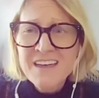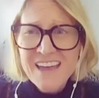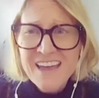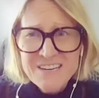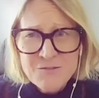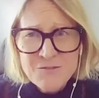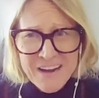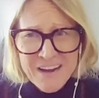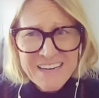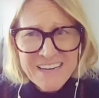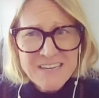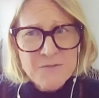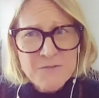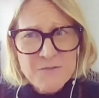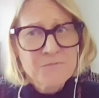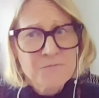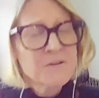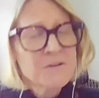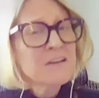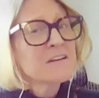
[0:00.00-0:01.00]
And you kind
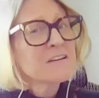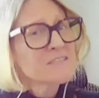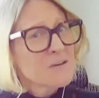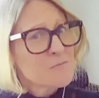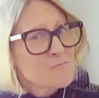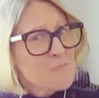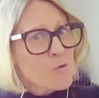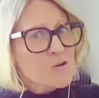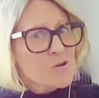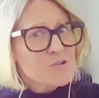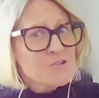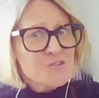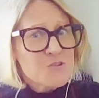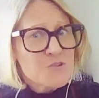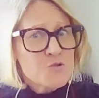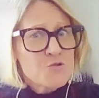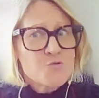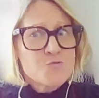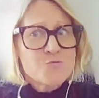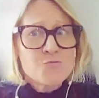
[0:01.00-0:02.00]
of, the
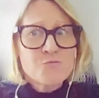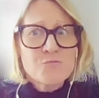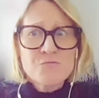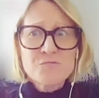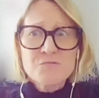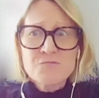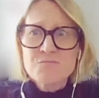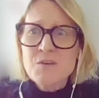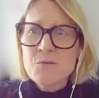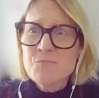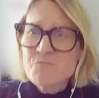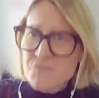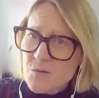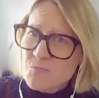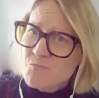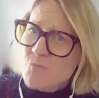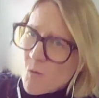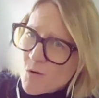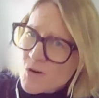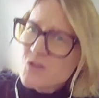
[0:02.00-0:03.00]

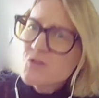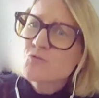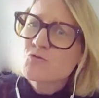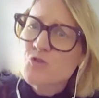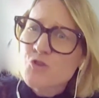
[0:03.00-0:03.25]
more you